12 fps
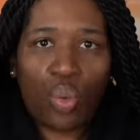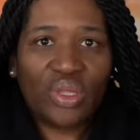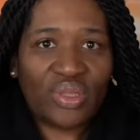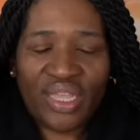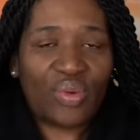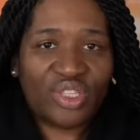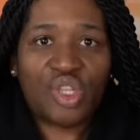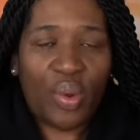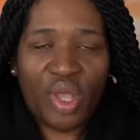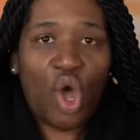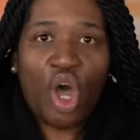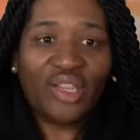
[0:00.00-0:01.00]
what, like what's
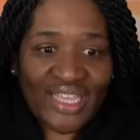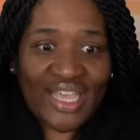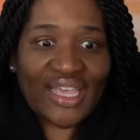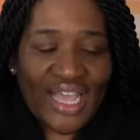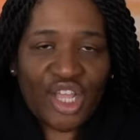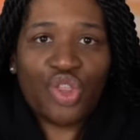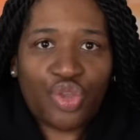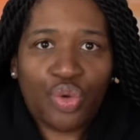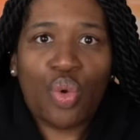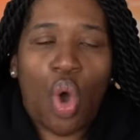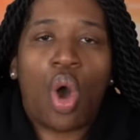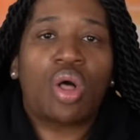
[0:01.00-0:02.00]
going on, like getting
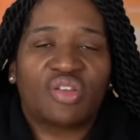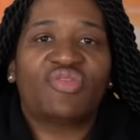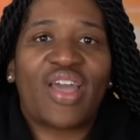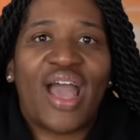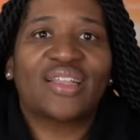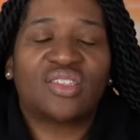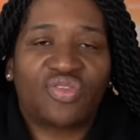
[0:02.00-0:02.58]
through all of that